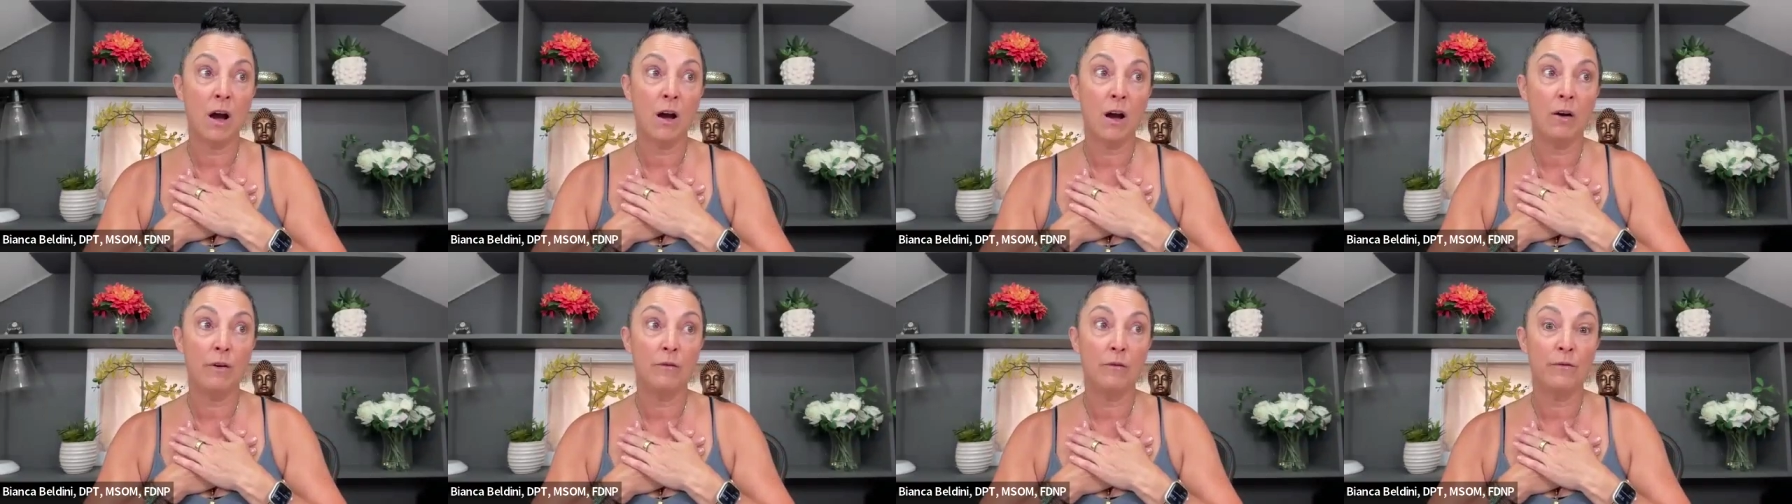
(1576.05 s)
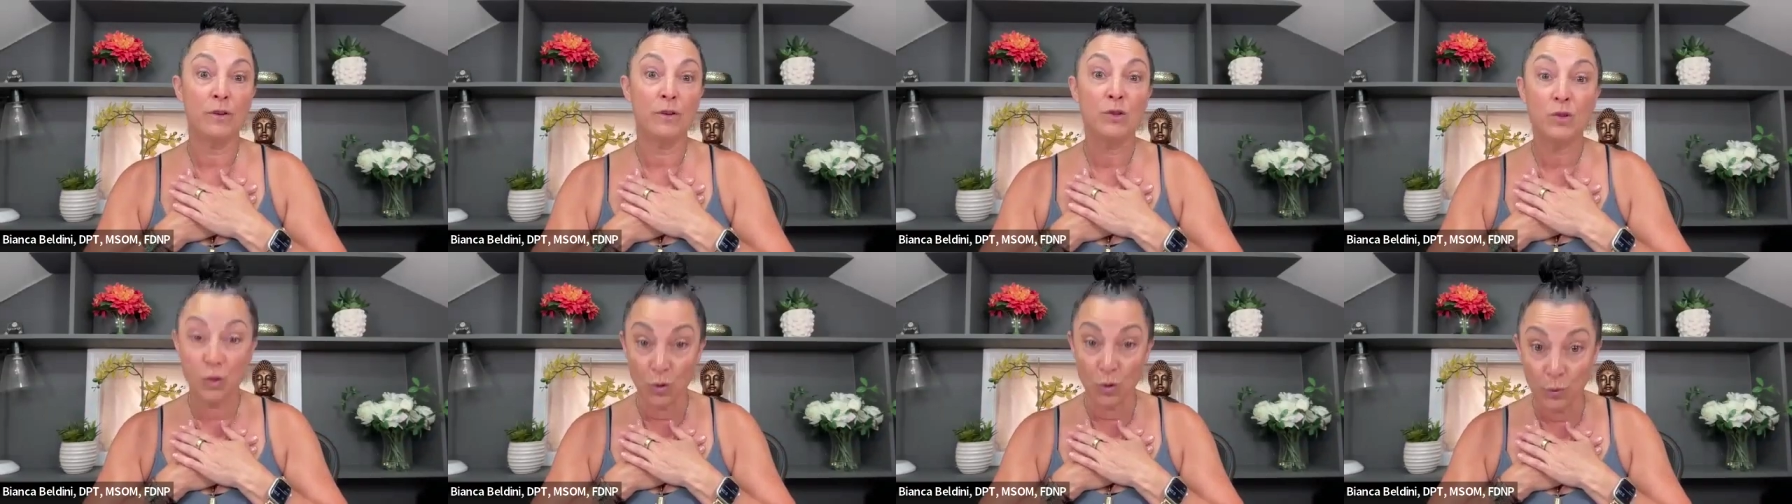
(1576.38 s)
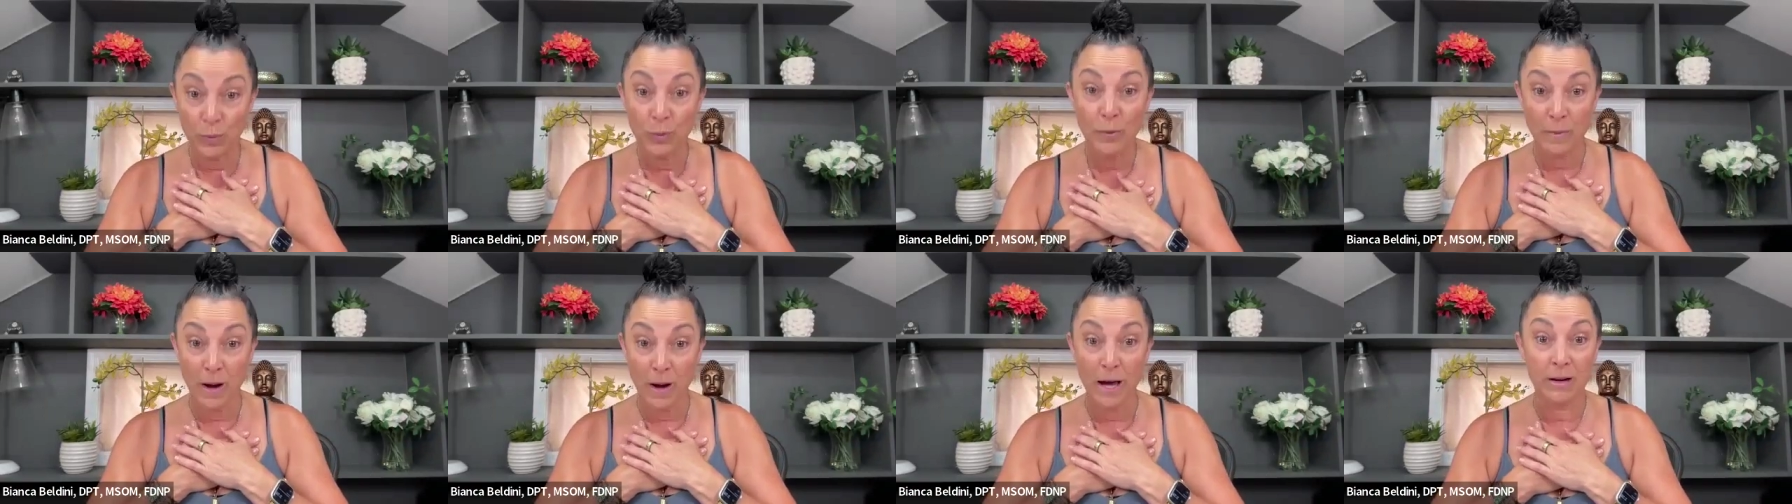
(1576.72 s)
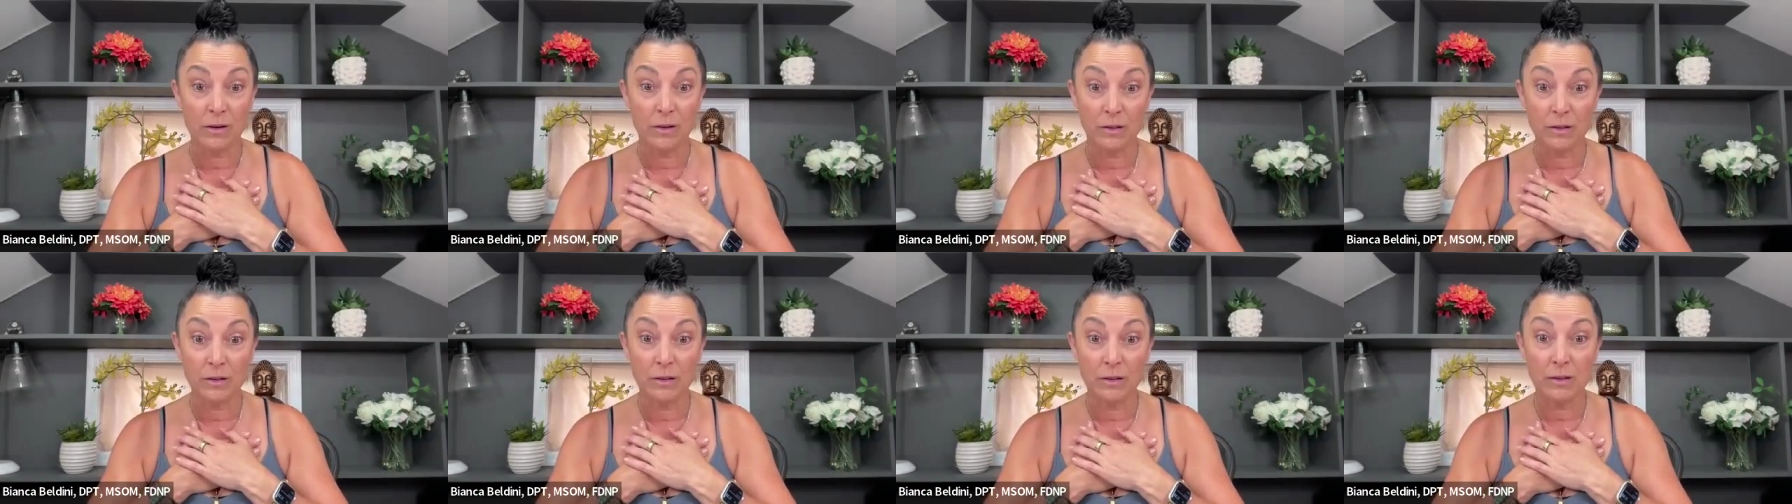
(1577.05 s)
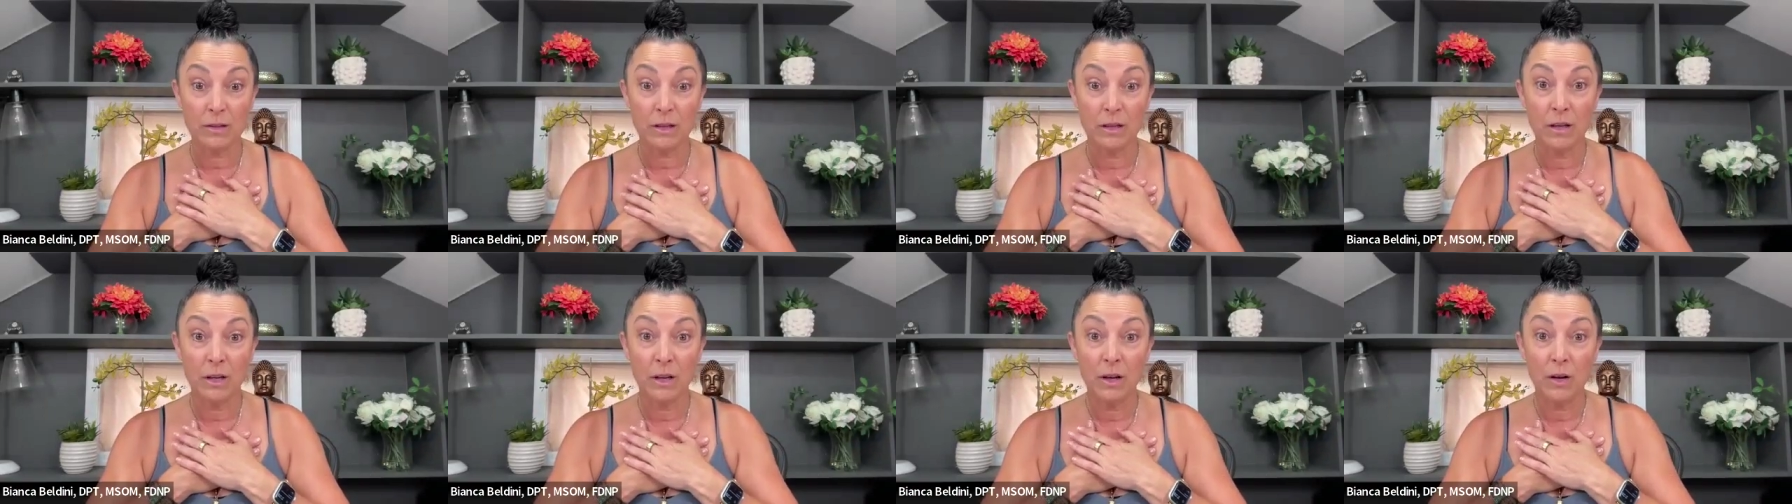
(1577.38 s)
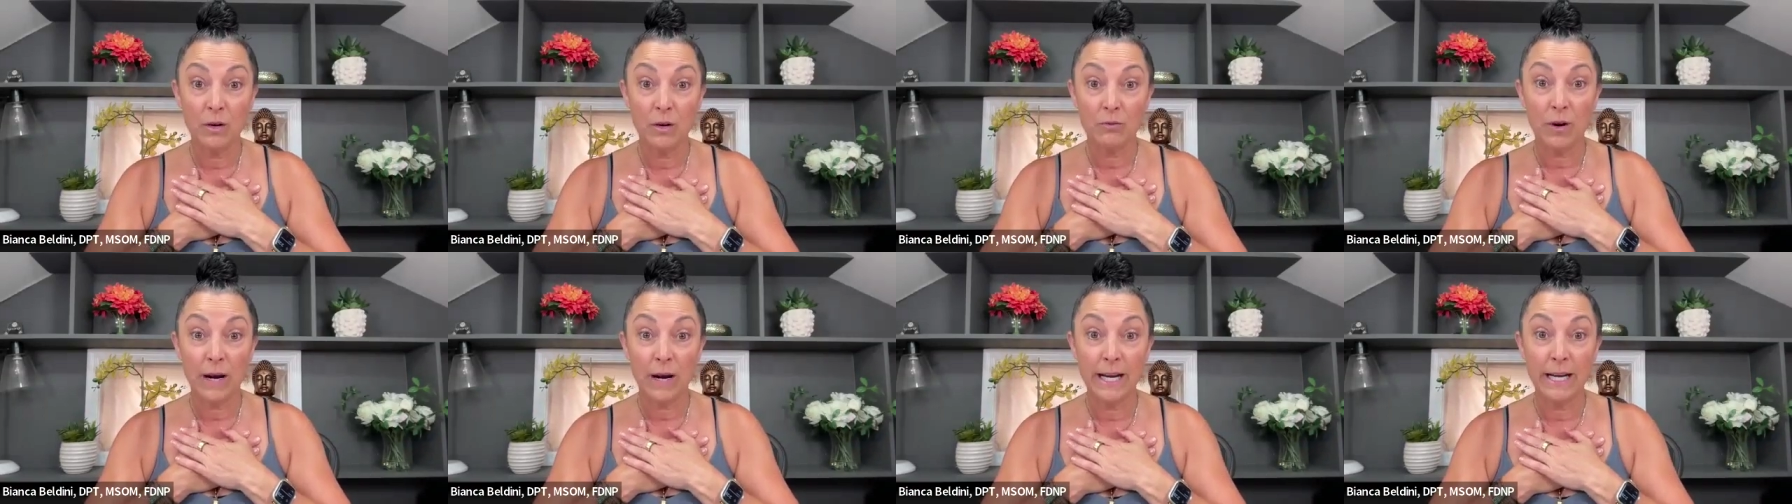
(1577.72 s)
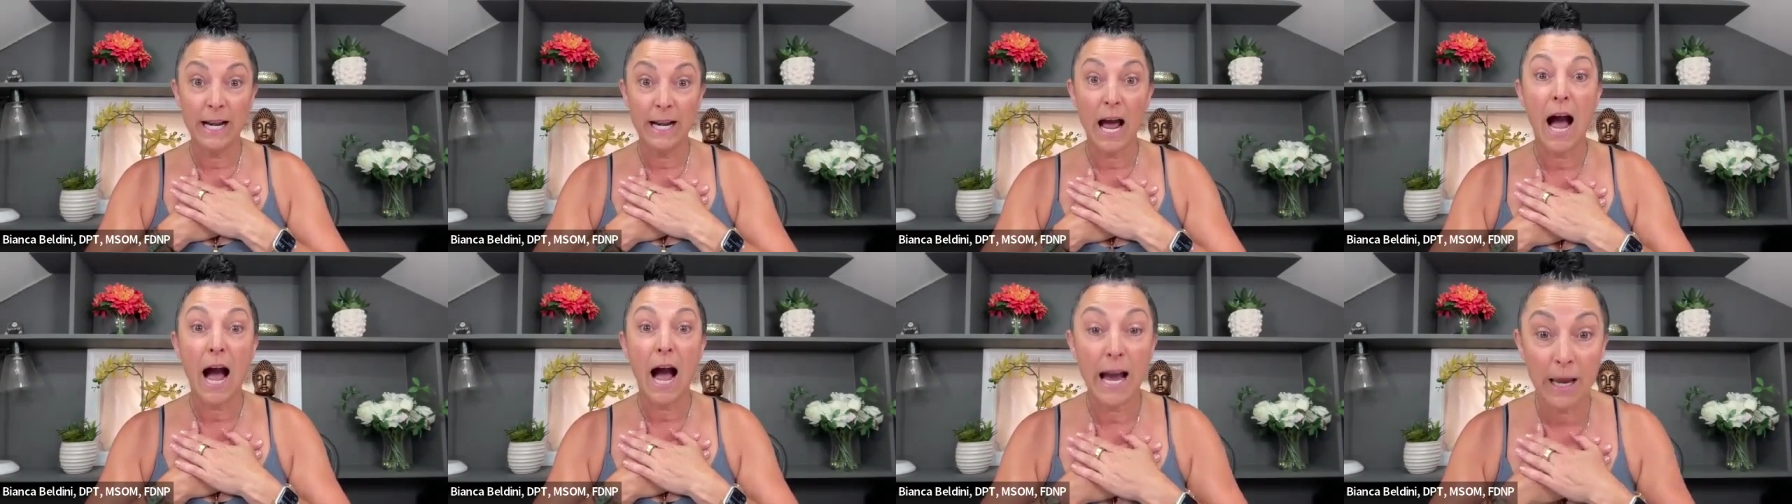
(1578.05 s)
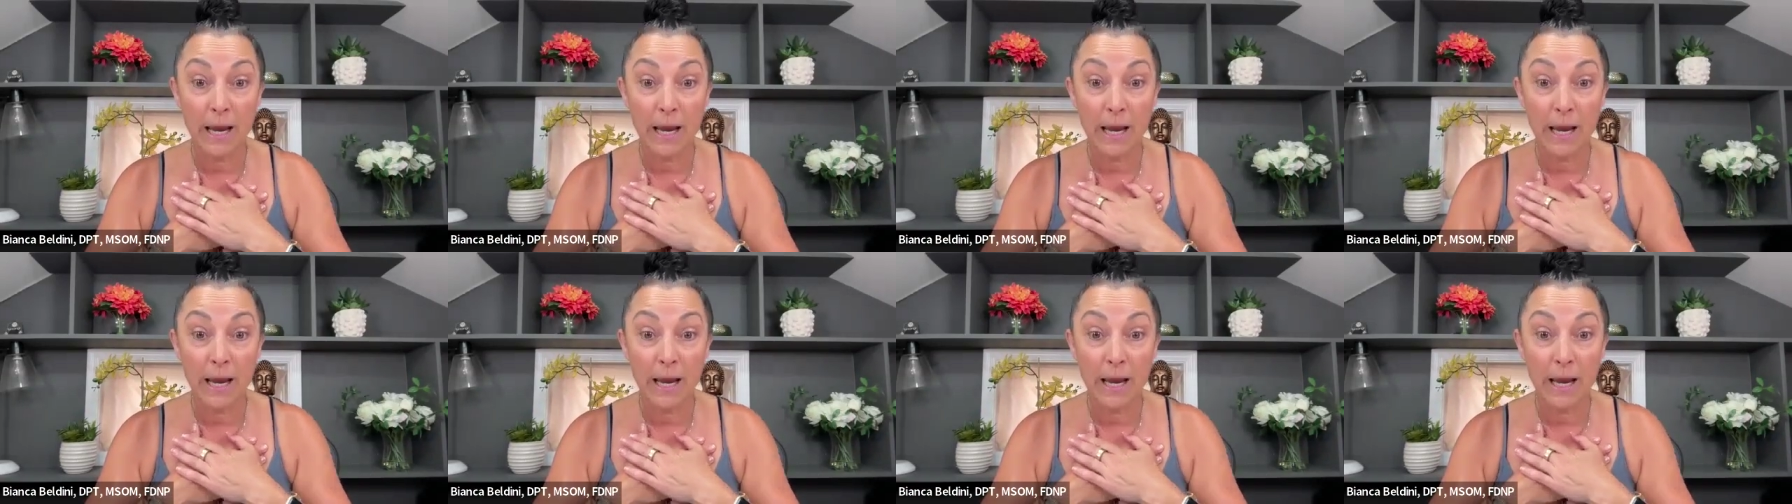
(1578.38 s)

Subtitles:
of supermodels, right?